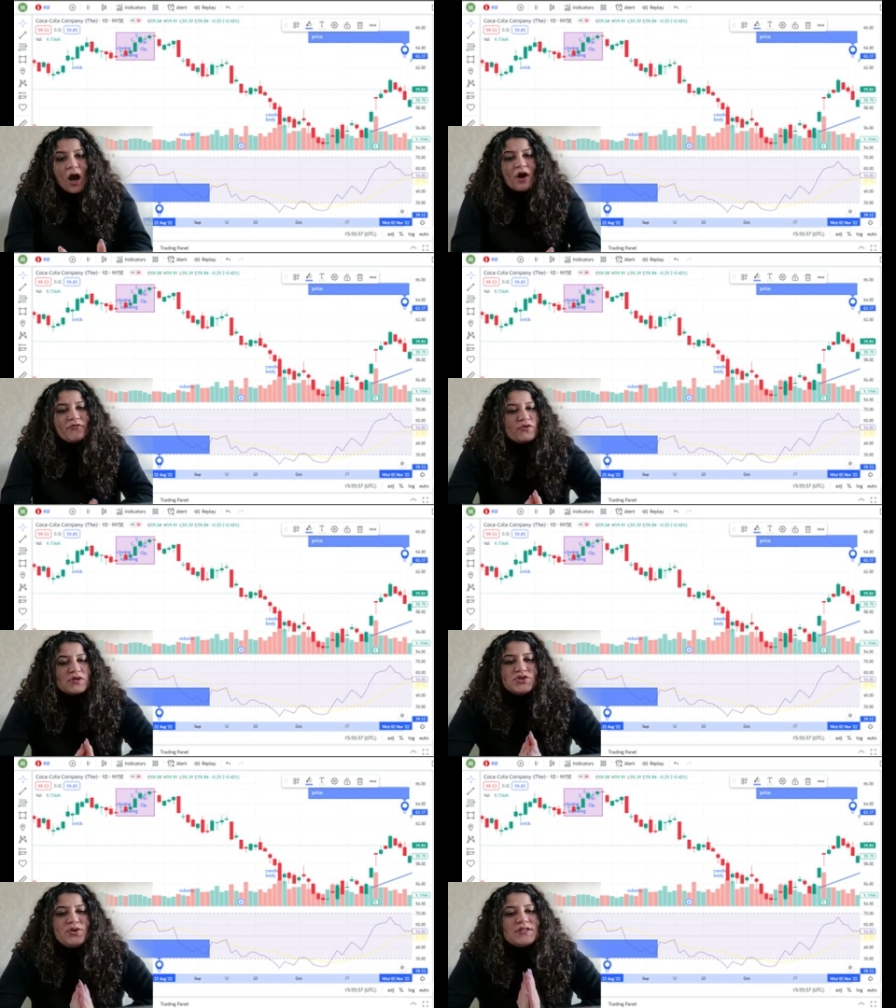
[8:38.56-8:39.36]
Of
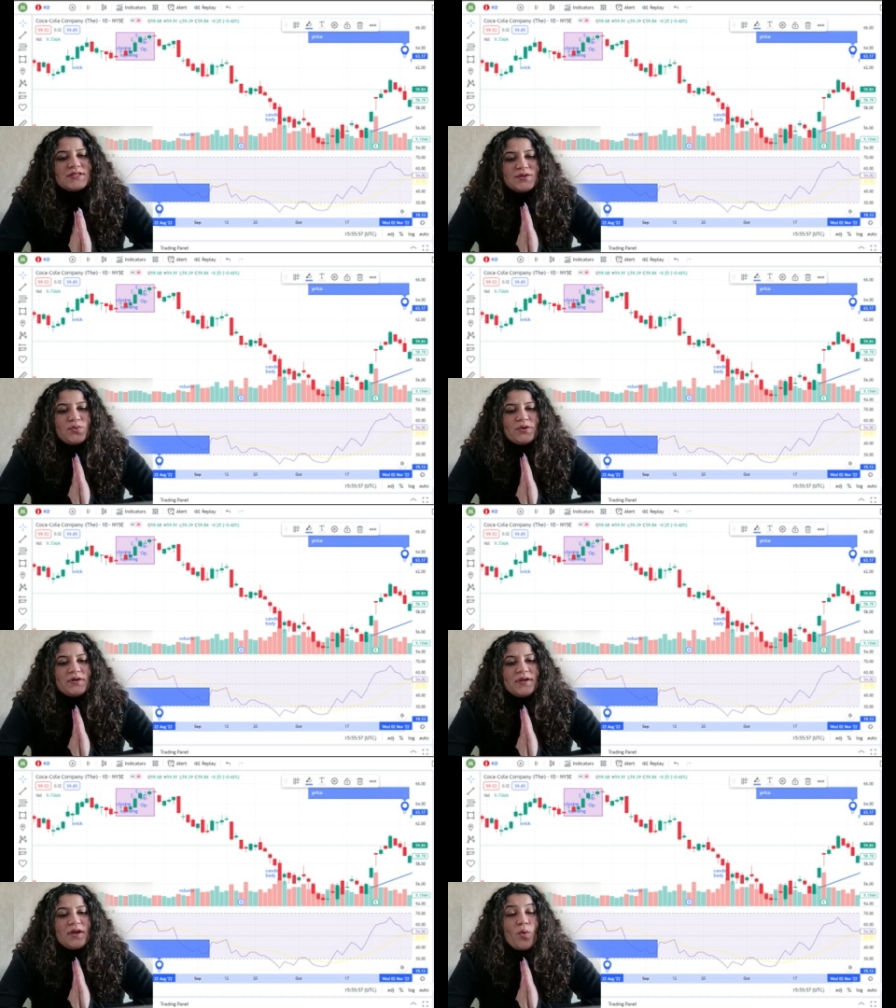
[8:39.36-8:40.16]
course, you are still
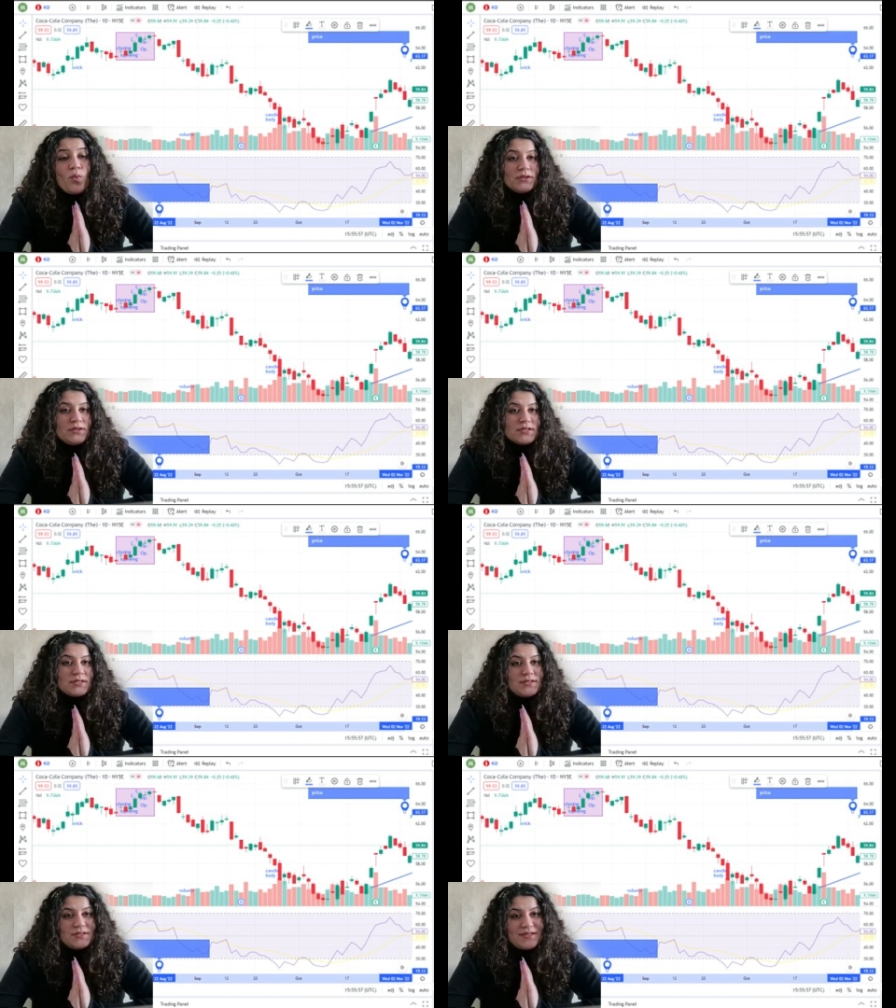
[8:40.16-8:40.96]
wondering, what
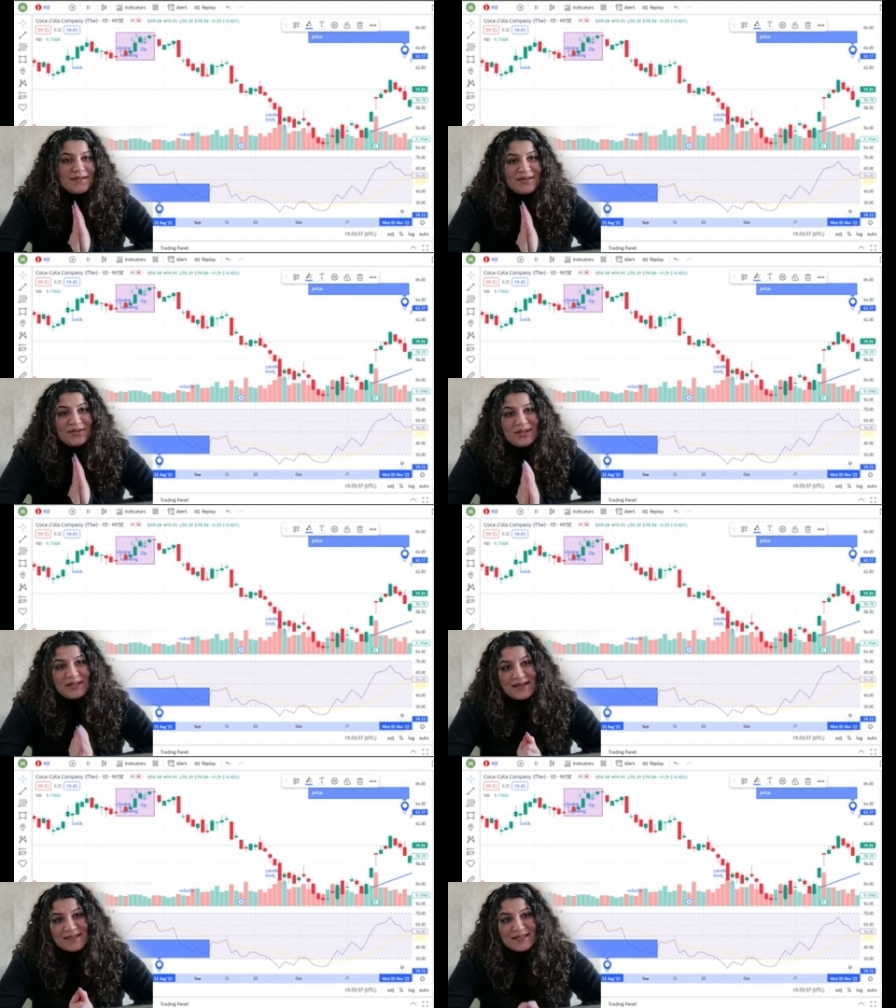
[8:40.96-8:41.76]
does technical
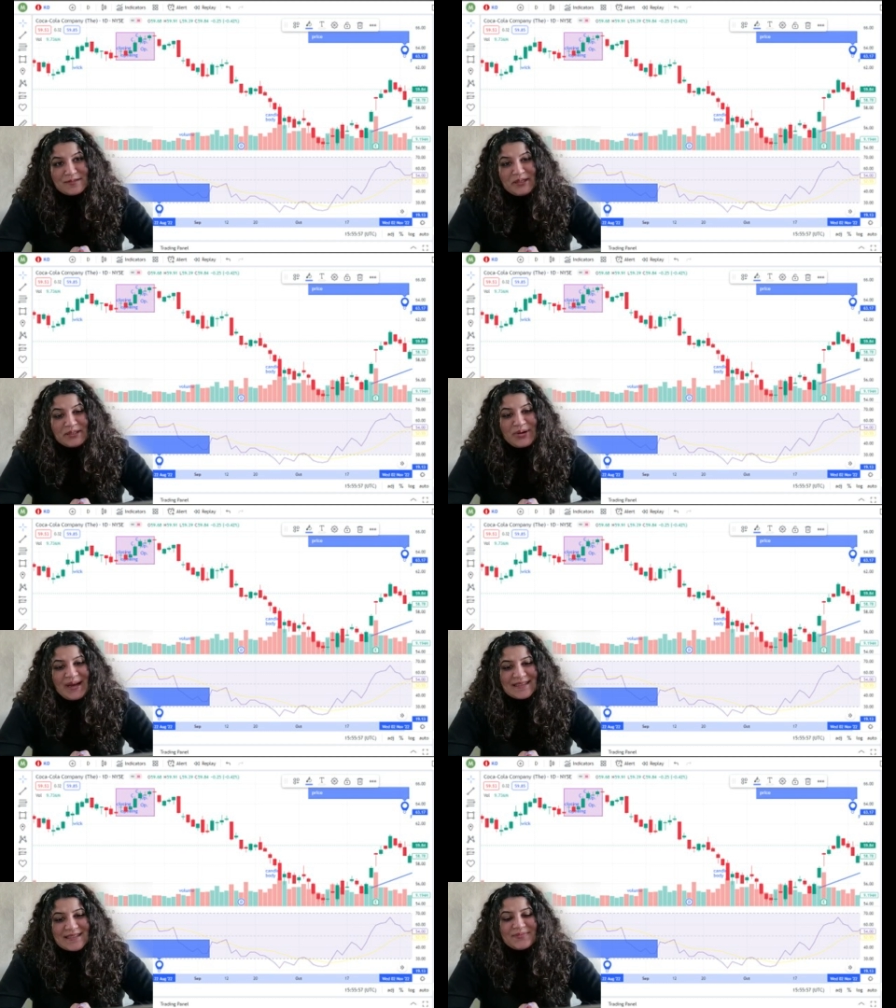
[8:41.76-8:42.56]
analysis mean,
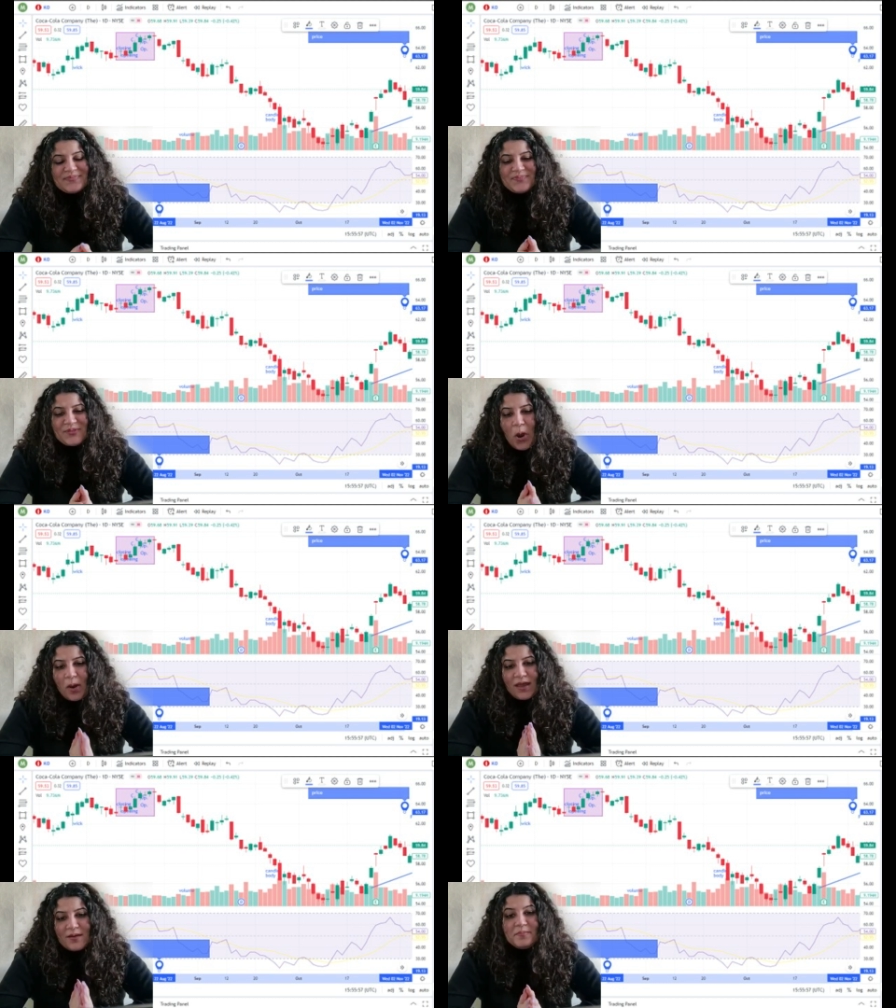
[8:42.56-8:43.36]
right?
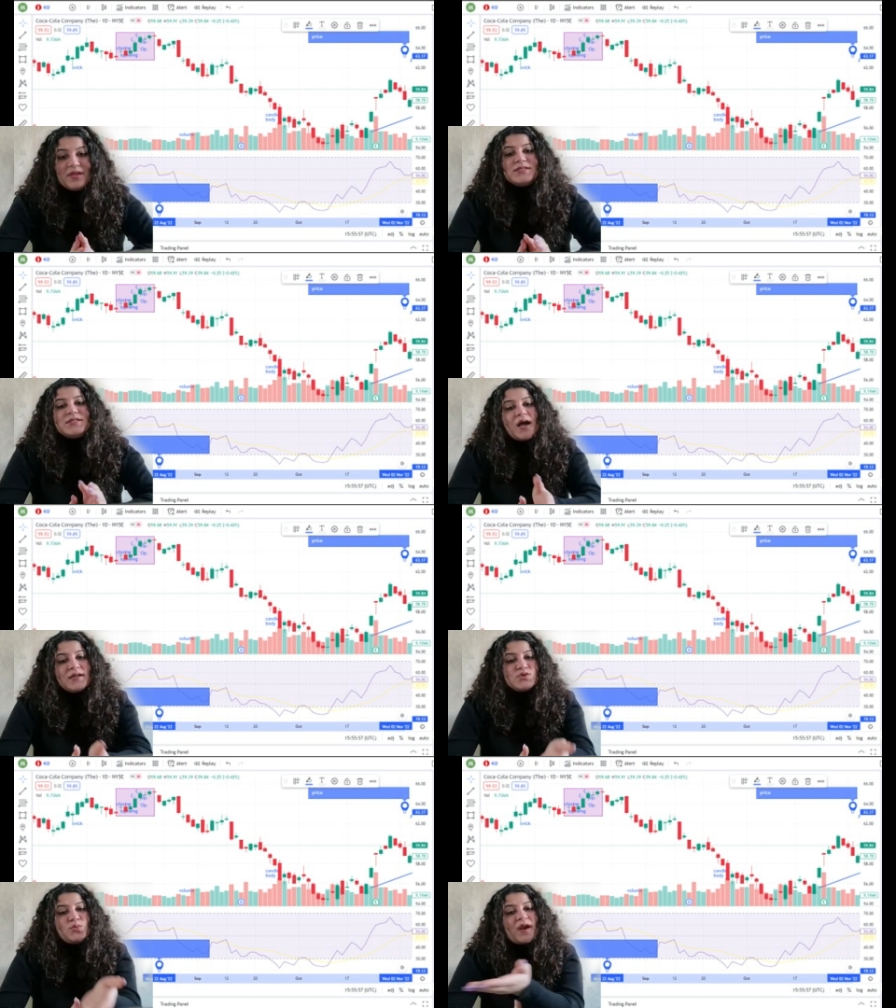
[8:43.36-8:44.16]
Okay,
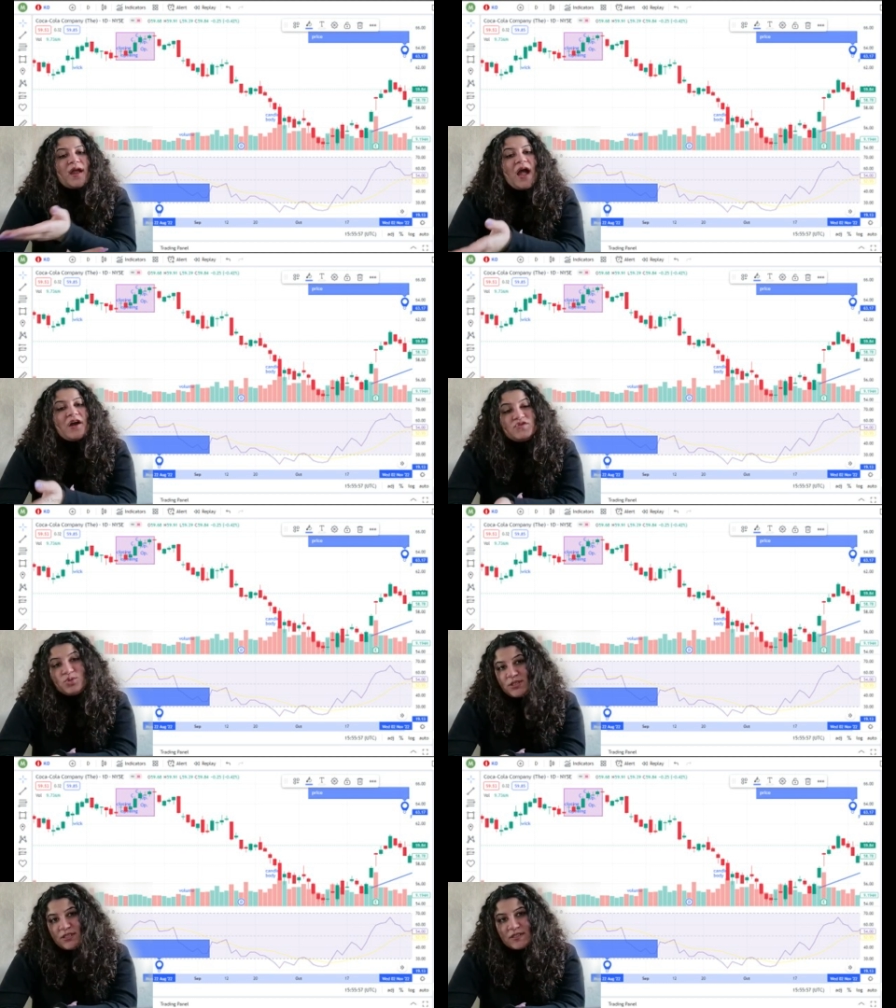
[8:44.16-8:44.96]
besides what I have
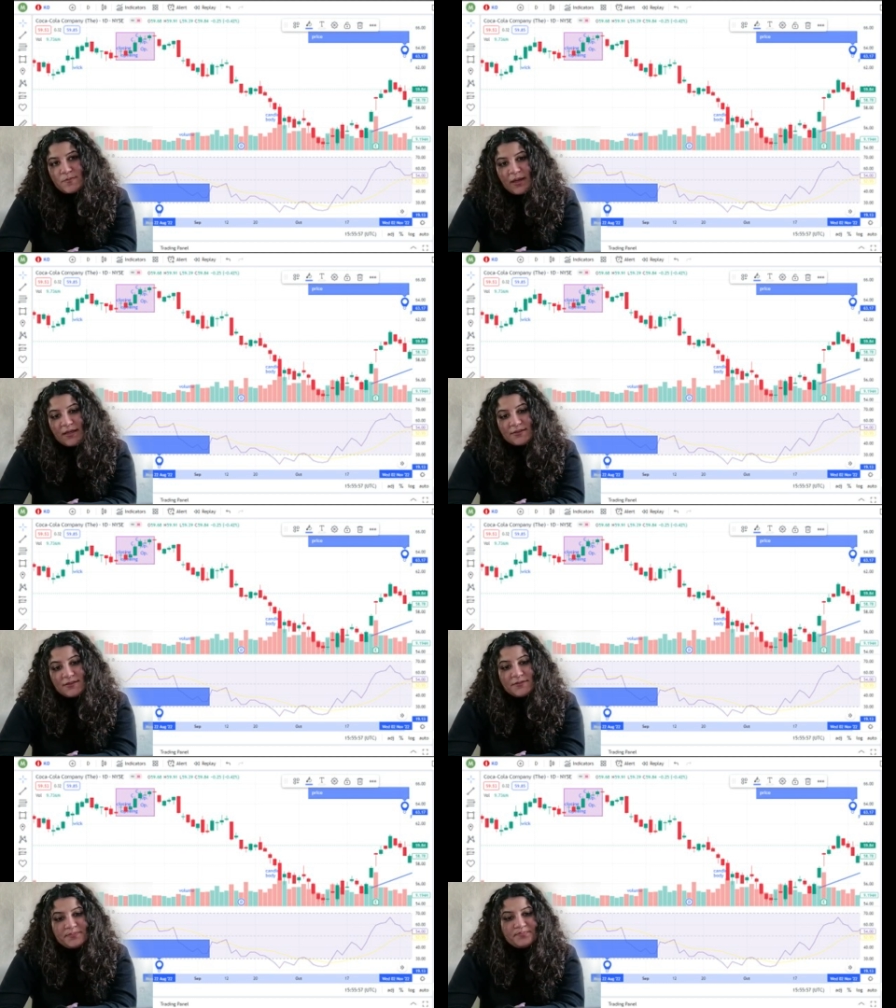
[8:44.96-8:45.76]
just explained,